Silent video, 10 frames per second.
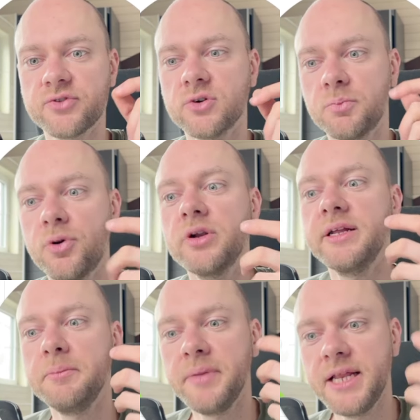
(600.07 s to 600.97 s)
to put
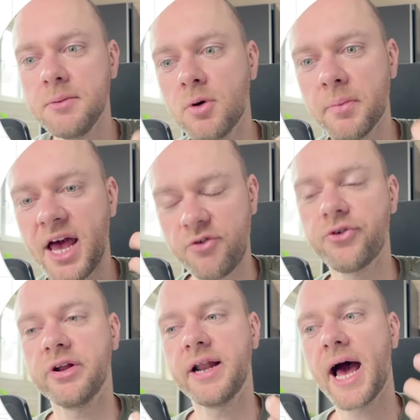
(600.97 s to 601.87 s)
in minimum
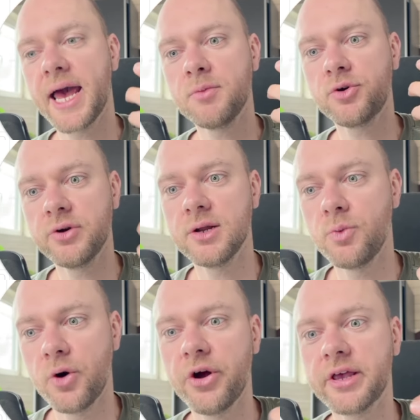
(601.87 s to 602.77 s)
effort. And I'm currently
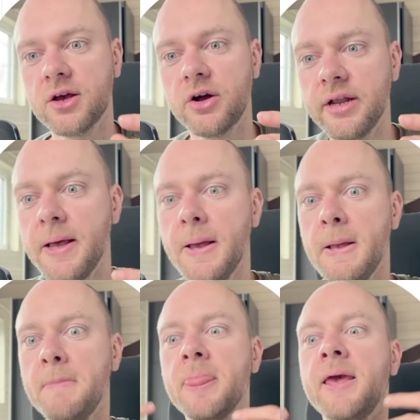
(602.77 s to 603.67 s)
working on
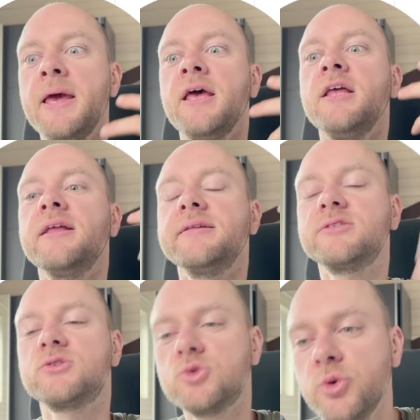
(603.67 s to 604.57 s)

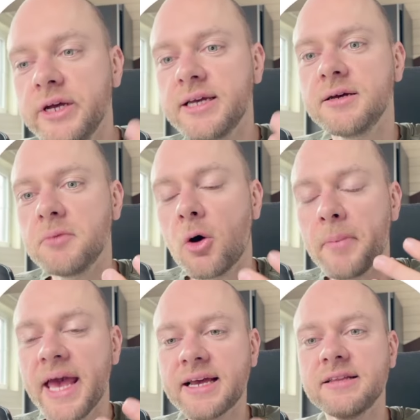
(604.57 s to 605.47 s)
doing or
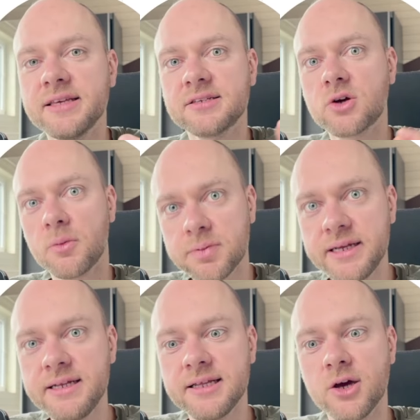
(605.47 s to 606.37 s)
making this
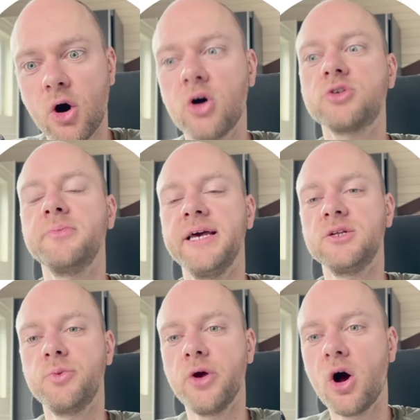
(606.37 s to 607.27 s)
completely
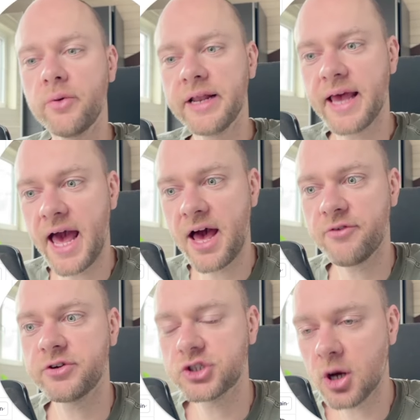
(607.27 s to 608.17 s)
automated. We already
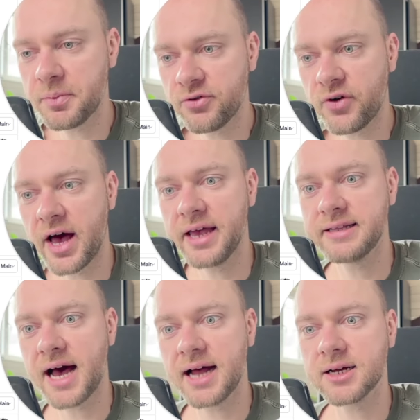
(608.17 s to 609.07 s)
have
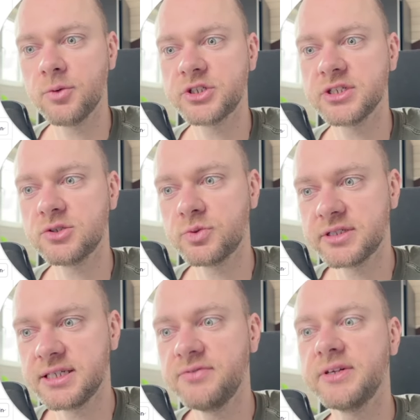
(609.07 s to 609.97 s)
Shopify data, which is
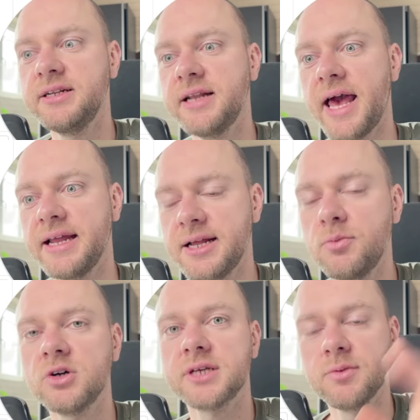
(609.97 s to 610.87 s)
received in
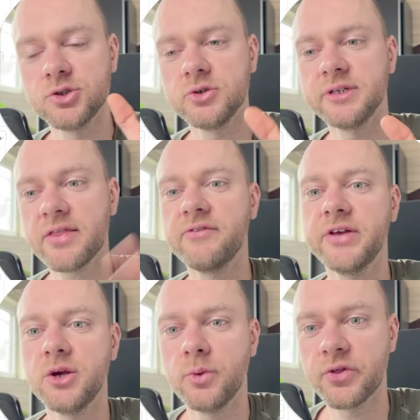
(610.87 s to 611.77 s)
8inbox. I will do another
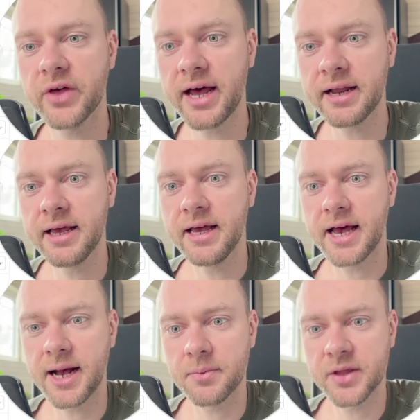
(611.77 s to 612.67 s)
video with that,
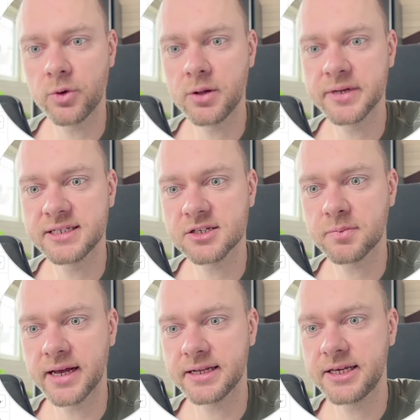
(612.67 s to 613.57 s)
that will be
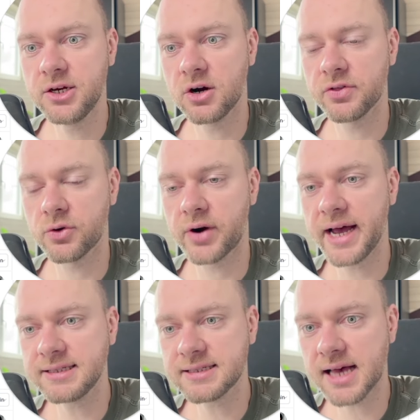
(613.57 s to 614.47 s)
displayed here on the
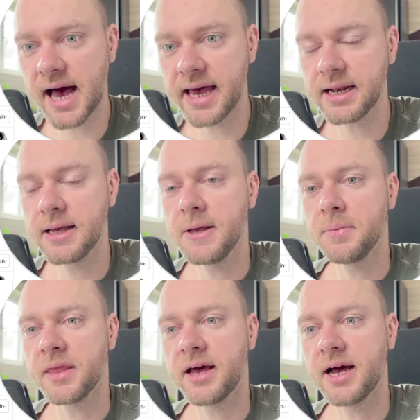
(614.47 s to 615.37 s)
right side.
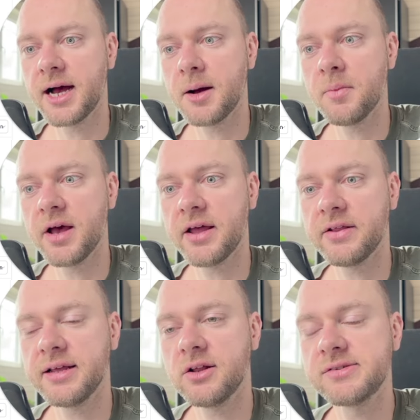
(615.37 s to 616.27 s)

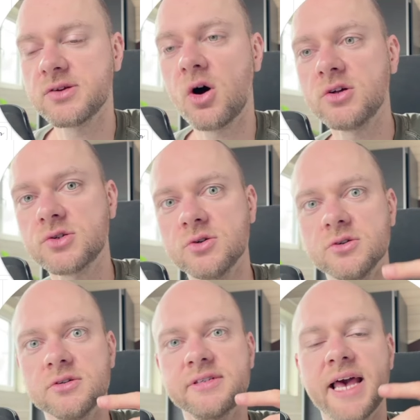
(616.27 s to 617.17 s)
And it is
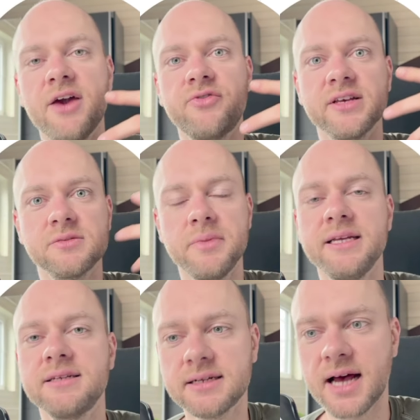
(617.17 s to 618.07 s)
also saved as
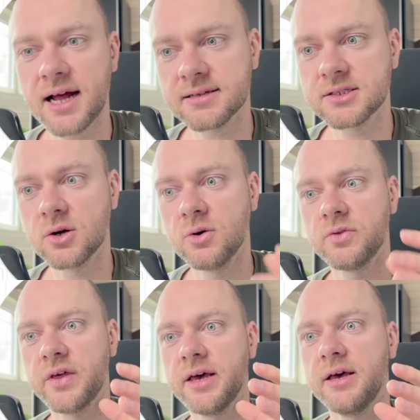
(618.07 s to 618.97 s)
metadata,
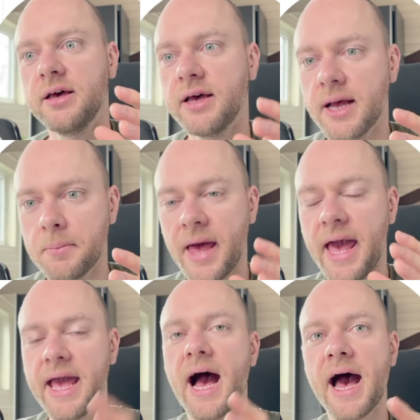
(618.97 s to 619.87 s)
so the
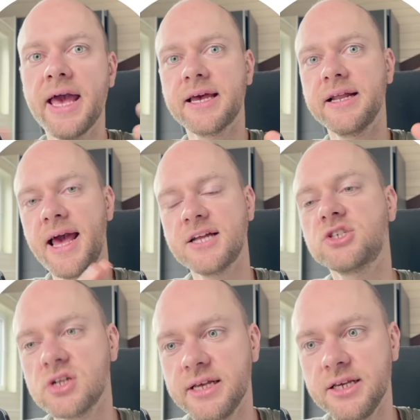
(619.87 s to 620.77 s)
AI can
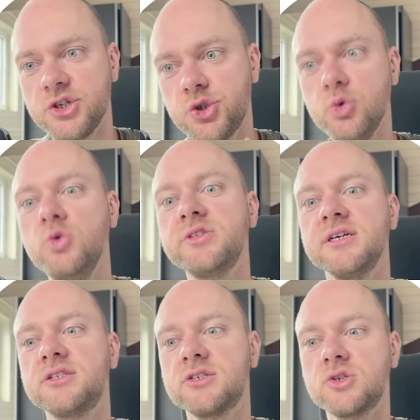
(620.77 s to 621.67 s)
actually use
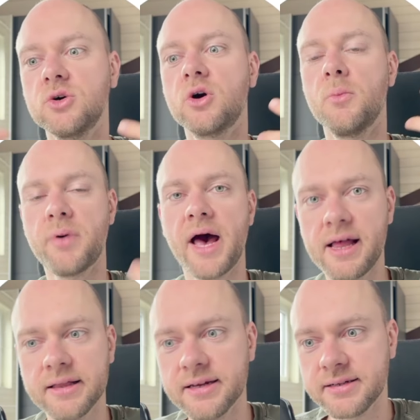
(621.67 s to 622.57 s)
it to
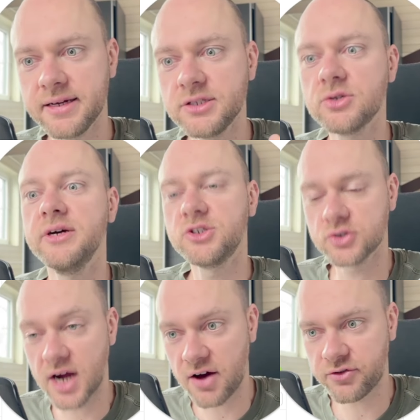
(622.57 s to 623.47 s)
compile it into a
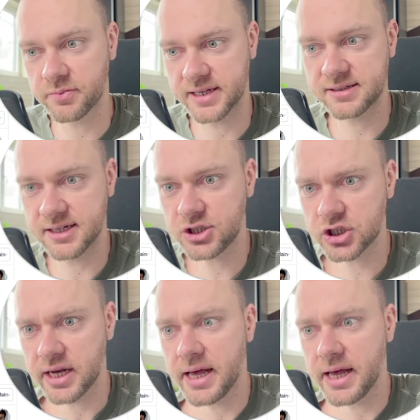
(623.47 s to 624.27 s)
draft message.